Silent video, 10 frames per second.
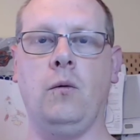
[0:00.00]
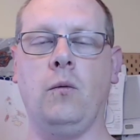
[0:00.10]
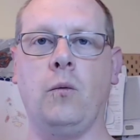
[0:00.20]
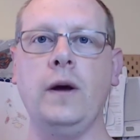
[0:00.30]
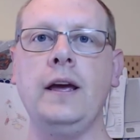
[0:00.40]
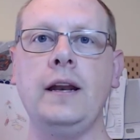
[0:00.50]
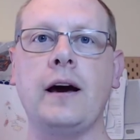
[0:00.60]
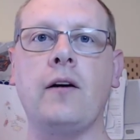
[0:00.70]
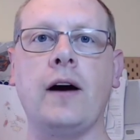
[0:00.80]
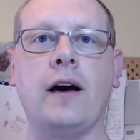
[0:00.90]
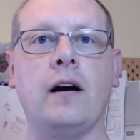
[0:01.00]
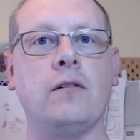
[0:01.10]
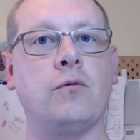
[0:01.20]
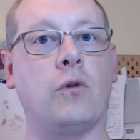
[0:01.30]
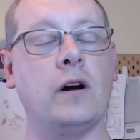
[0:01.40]
we now
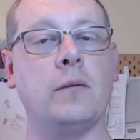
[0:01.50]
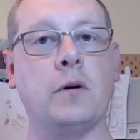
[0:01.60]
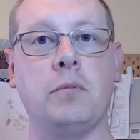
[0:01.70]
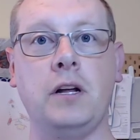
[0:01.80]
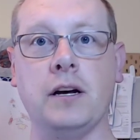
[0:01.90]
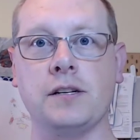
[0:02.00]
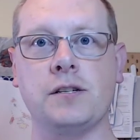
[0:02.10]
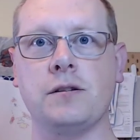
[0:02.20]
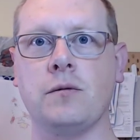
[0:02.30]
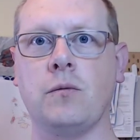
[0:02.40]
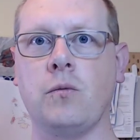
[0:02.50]
have Warhammer Plus,